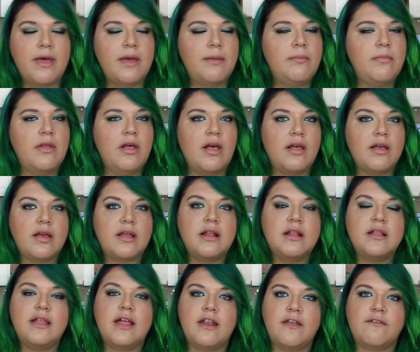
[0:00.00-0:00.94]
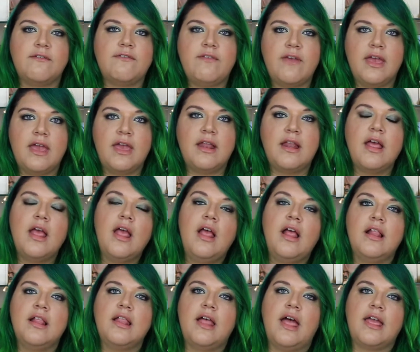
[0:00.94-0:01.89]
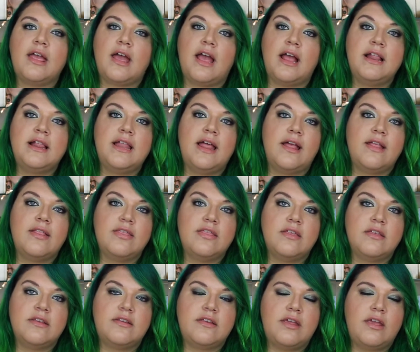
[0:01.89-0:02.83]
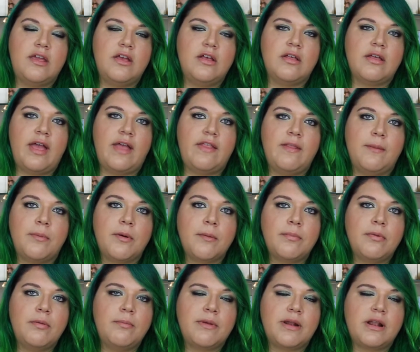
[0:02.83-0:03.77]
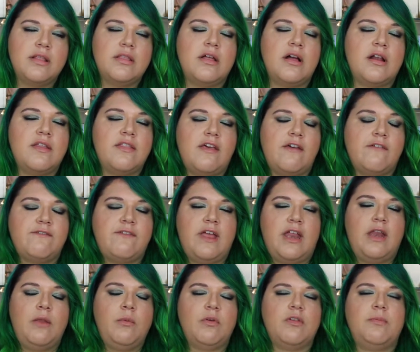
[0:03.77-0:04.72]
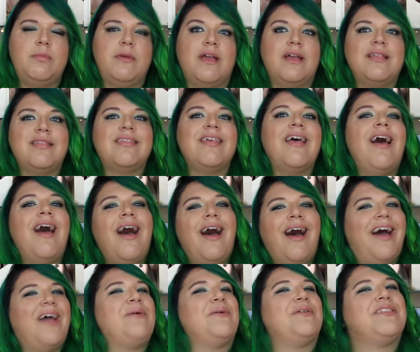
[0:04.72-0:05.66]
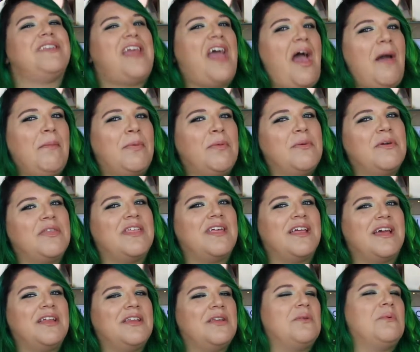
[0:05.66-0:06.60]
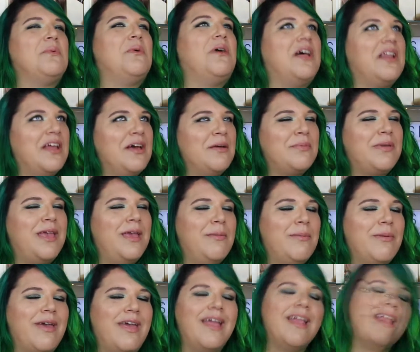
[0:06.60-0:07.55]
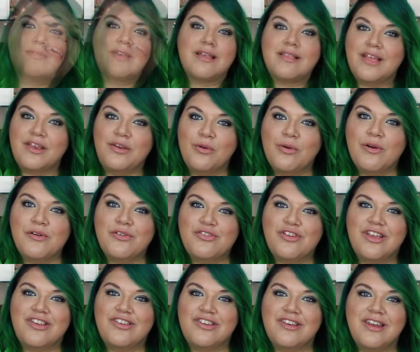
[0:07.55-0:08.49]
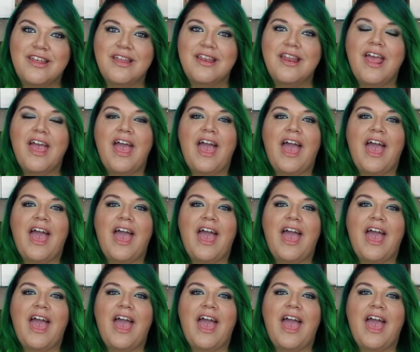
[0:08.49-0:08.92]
I'm not going to let it fade like I let the teal and the purple, but a lot of that fading was because I wasn't happy with it. I didn't want to upkeep it because I knew I was changing it.